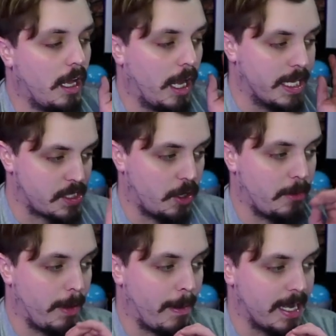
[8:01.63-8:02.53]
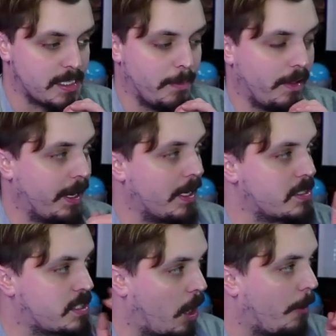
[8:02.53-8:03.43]
it's going to be a possibility.
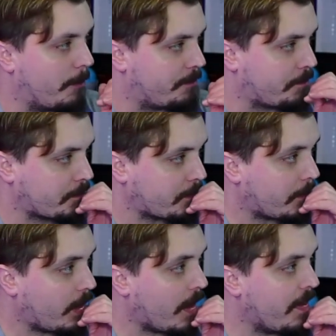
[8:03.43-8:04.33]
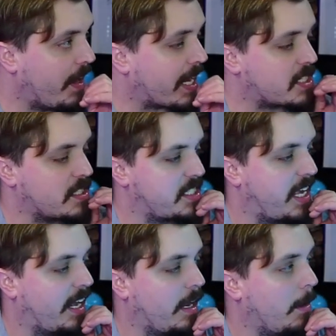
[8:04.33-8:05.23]
So the next
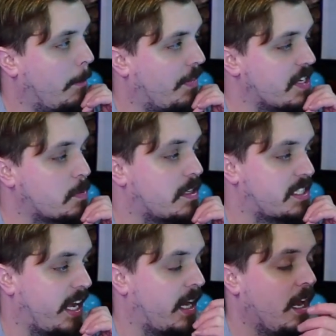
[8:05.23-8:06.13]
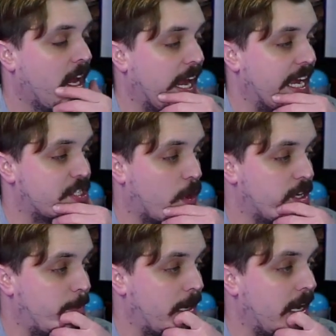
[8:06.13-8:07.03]
skin, but this one skin is going
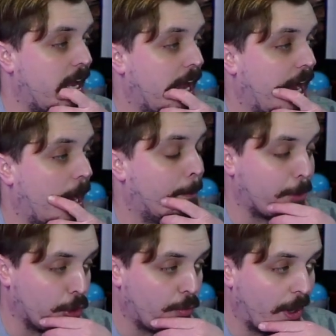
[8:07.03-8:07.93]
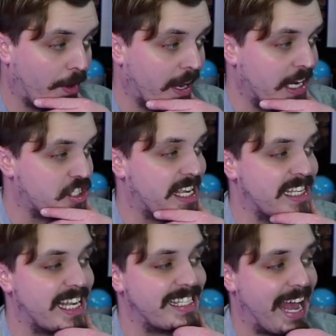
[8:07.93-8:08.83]
to be blue rarity. It just says
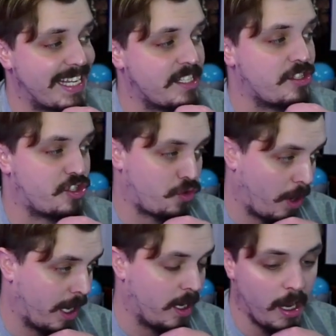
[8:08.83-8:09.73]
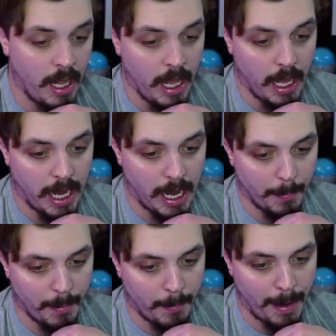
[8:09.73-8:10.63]
assassins trained. Let
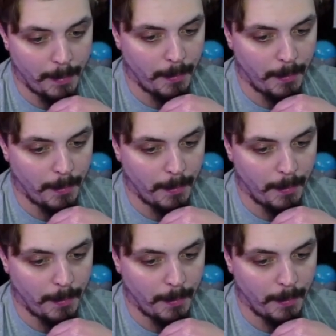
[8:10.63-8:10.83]
me pop it